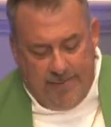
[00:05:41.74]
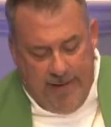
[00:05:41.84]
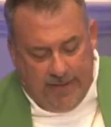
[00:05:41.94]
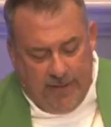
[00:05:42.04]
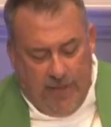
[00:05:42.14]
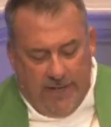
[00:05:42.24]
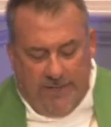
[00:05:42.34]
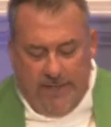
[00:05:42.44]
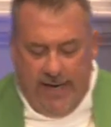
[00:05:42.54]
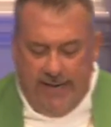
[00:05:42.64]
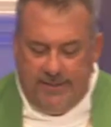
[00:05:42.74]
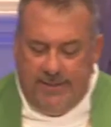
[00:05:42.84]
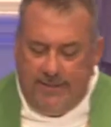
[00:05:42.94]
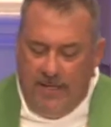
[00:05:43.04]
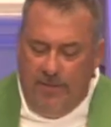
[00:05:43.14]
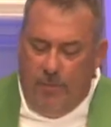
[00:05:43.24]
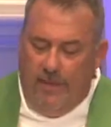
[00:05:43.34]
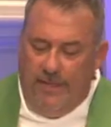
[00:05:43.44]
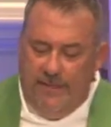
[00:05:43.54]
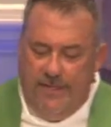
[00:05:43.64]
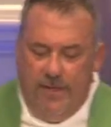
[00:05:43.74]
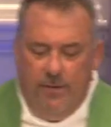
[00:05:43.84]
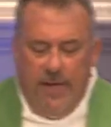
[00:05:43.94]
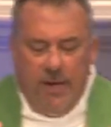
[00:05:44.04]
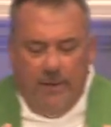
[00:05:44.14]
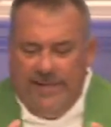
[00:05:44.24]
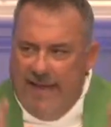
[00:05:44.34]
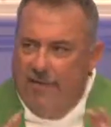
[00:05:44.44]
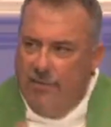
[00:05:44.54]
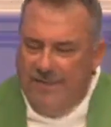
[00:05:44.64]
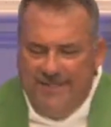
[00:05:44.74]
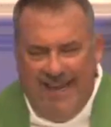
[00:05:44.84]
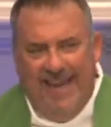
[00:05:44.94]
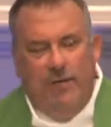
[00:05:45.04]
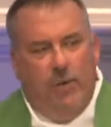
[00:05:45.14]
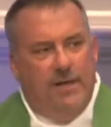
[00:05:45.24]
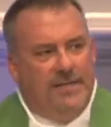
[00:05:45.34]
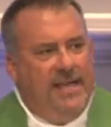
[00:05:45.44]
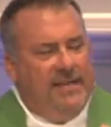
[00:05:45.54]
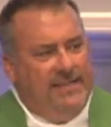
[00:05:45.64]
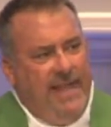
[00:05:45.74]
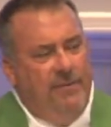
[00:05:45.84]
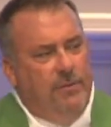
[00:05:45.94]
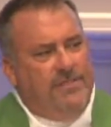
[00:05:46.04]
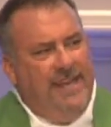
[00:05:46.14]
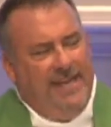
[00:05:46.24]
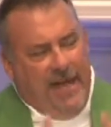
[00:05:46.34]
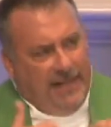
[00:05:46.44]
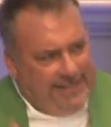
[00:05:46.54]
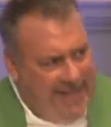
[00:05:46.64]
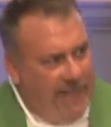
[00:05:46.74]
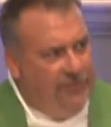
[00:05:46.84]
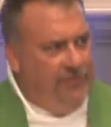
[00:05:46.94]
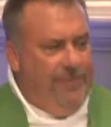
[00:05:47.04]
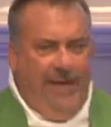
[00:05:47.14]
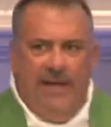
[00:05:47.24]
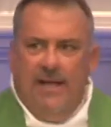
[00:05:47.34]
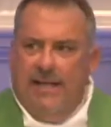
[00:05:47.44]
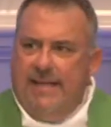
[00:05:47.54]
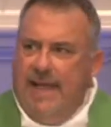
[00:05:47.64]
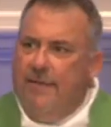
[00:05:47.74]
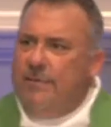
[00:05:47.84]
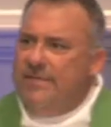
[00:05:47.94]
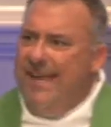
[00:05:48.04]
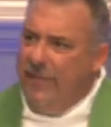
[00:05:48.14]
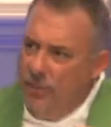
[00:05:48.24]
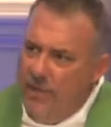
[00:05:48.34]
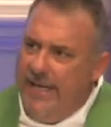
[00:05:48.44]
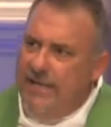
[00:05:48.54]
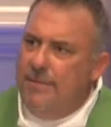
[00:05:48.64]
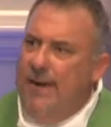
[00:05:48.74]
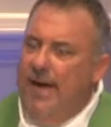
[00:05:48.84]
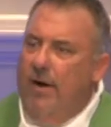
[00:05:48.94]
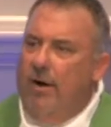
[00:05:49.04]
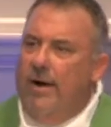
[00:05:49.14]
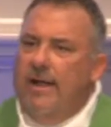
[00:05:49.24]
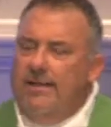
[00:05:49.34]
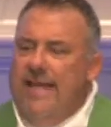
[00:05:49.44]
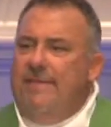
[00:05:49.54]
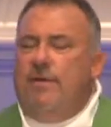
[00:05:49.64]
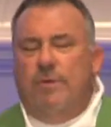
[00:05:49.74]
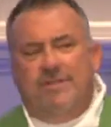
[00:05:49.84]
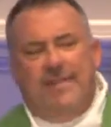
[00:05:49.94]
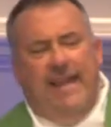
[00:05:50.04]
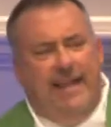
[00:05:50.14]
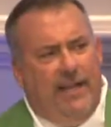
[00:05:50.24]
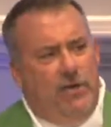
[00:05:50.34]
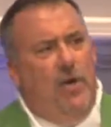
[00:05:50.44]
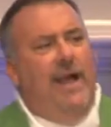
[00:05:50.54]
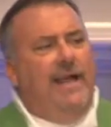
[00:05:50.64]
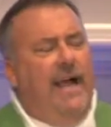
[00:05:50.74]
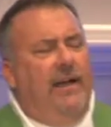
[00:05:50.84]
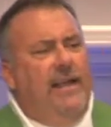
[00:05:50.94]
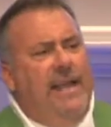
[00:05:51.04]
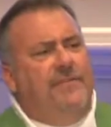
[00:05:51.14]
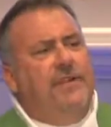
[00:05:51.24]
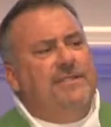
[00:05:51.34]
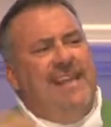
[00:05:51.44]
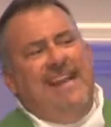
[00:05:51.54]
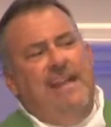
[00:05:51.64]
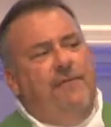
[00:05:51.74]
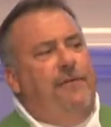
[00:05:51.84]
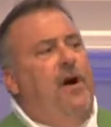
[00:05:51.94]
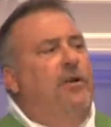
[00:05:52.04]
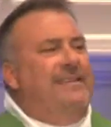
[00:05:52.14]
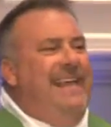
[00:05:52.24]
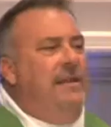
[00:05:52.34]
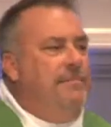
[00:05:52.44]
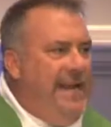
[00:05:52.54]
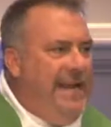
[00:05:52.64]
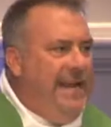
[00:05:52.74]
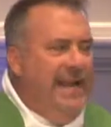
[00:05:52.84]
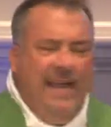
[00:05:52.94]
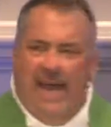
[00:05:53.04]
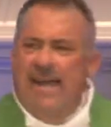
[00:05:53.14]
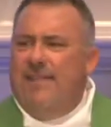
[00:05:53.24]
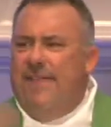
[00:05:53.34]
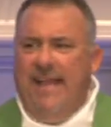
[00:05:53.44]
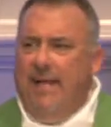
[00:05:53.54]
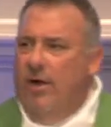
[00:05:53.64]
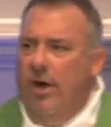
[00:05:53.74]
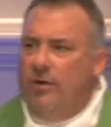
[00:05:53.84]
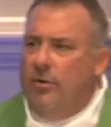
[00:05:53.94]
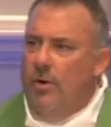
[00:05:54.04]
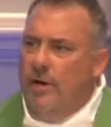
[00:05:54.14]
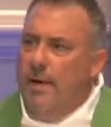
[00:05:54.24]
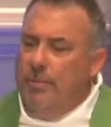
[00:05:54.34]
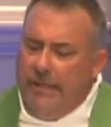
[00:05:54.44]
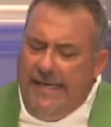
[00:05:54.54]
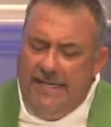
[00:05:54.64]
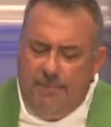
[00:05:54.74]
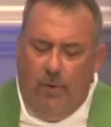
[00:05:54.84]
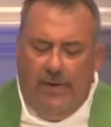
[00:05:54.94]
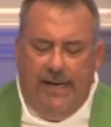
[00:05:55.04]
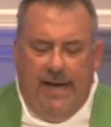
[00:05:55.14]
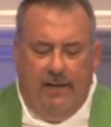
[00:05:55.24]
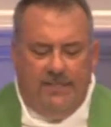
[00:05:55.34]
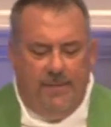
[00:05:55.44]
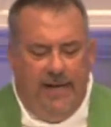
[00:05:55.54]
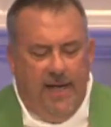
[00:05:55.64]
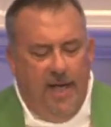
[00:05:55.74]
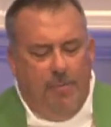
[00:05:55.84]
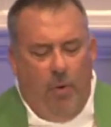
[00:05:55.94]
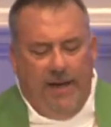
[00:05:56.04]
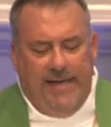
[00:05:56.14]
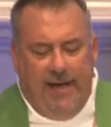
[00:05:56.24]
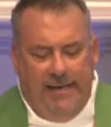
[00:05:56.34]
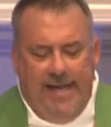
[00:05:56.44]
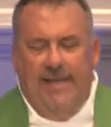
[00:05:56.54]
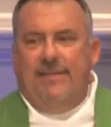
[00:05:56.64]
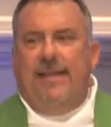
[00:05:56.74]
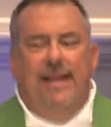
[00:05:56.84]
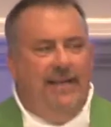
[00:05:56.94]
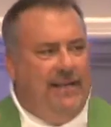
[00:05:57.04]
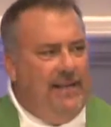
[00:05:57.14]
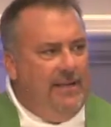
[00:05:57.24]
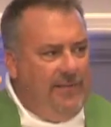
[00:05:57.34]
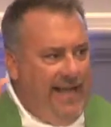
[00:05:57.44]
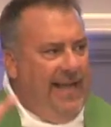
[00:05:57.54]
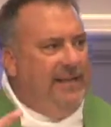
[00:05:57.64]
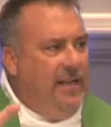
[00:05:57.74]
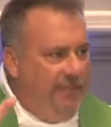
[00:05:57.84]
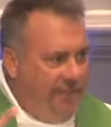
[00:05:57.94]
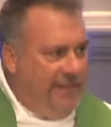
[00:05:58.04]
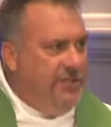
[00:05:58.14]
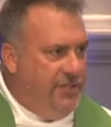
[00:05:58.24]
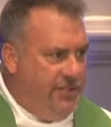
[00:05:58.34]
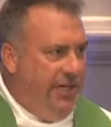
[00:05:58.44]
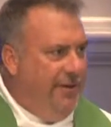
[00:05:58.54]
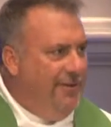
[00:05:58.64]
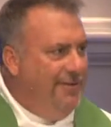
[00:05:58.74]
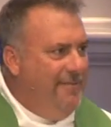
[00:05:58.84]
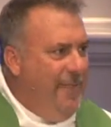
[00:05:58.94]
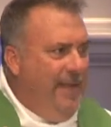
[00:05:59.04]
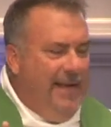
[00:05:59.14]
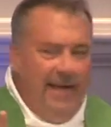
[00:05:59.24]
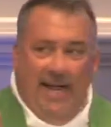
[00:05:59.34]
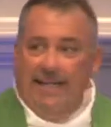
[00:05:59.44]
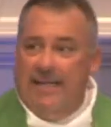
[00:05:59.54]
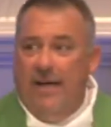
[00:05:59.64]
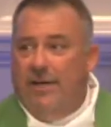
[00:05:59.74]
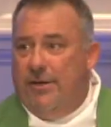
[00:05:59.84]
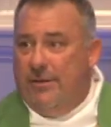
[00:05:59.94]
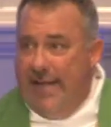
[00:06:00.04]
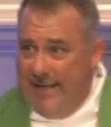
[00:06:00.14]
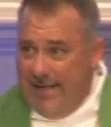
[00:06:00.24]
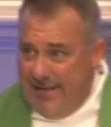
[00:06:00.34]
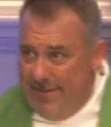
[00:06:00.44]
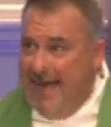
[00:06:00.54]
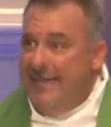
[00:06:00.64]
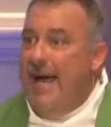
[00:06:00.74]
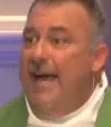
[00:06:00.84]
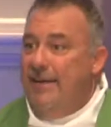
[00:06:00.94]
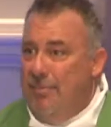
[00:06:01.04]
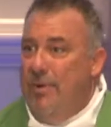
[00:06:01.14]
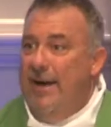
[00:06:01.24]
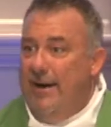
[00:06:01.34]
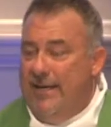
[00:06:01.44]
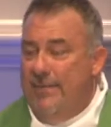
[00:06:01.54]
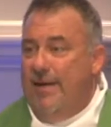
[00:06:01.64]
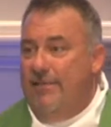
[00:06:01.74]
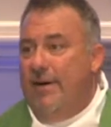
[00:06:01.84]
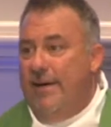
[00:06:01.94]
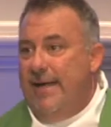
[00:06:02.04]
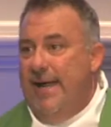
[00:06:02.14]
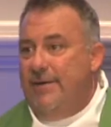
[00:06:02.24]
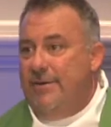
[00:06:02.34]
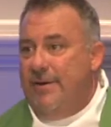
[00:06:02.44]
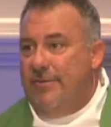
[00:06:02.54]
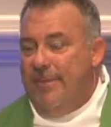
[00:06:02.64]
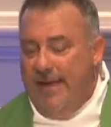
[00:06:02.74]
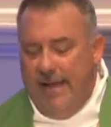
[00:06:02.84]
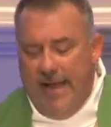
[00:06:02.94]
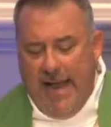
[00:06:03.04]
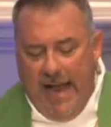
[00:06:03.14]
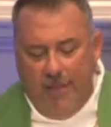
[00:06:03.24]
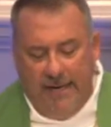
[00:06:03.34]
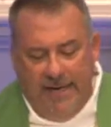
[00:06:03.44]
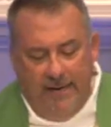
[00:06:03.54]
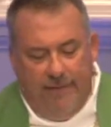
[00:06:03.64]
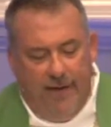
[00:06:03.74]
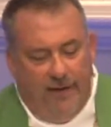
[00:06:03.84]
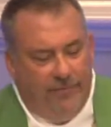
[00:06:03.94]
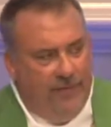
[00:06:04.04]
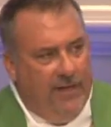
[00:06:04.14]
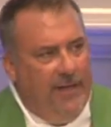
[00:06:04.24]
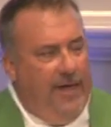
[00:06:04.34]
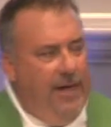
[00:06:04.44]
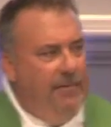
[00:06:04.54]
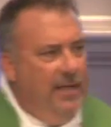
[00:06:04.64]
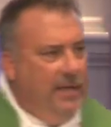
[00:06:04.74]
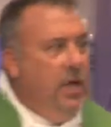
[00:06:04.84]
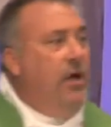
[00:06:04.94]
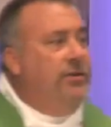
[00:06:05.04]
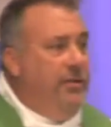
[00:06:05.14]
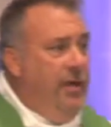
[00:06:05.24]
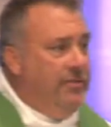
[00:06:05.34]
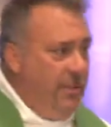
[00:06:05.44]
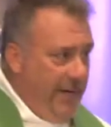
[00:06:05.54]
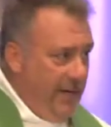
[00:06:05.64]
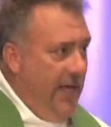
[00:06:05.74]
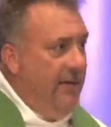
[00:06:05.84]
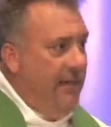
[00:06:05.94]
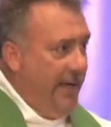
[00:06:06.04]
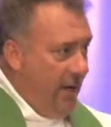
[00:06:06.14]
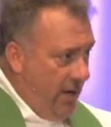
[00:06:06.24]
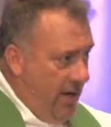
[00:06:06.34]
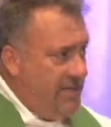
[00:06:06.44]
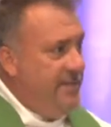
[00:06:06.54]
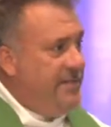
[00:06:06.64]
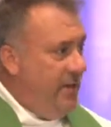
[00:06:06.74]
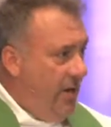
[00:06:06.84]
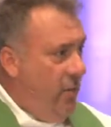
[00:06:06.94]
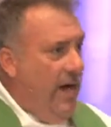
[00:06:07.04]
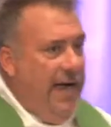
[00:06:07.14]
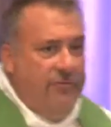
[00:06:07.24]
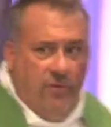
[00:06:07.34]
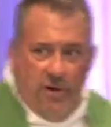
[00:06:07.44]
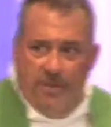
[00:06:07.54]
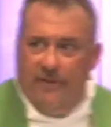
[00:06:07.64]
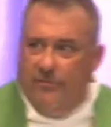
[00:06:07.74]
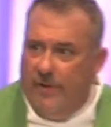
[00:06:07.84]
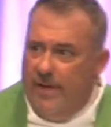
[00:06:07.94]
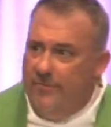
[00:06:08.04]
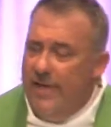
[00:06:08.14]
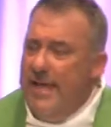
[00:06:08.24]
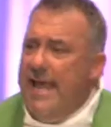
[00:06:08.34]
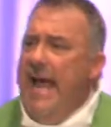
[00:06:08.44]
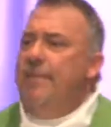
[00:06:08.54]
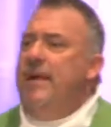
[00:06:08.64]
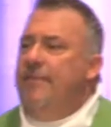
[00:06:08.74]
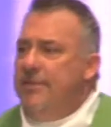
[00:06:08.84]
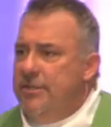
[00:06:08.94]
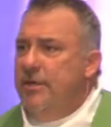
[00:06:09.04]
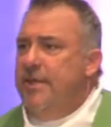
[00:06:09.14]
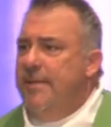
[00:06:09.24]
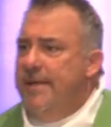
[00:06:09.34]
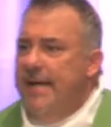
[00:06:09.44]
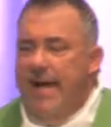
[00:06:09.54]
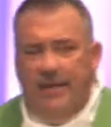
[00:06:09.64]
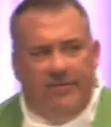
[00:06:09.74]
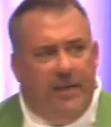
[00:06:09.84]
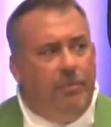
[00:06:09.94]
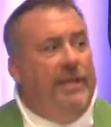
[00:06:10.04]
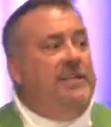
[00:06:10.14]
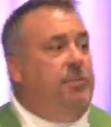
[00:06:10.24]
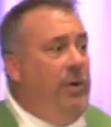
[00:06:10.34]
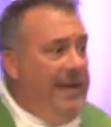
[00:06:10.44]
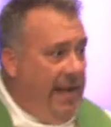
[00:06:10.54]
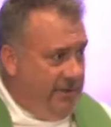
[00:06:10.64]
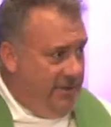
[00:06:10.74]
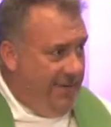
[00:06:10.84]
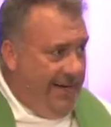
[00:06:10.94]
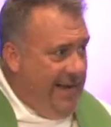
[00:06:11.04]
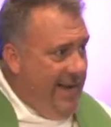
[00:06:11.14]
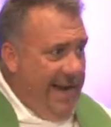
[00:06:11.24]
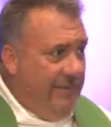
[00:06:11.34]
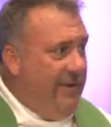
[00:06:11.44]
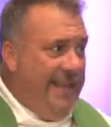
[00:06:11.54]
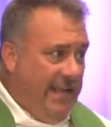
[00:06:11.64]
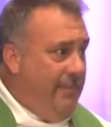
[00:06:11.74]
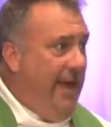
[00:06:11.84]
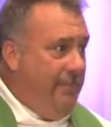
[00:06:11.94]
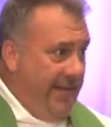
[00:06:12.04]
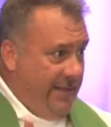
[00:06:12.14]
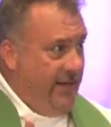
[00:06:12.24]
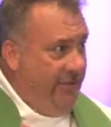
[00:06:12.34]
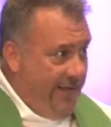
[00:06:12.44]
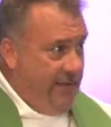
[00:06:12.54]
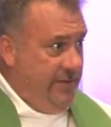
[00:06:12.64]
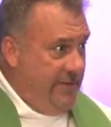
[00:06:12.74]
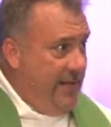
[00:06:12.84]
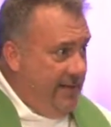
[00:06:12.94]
beg the question to ask in this other point is, you know, what David was saying, God, test me. David was saying, look into my heart. David was saying and crying out, if there's any fault in me, anything at all, Lord, please point it out to me. Point out anything that offends you. And I can tell you that that kind of prayer can be very dangerous. I mean, how many of us go to those that we love, like our husbands and our wives or our best friends? How many of us look them in the eye and say, please point out to me everything about me that offends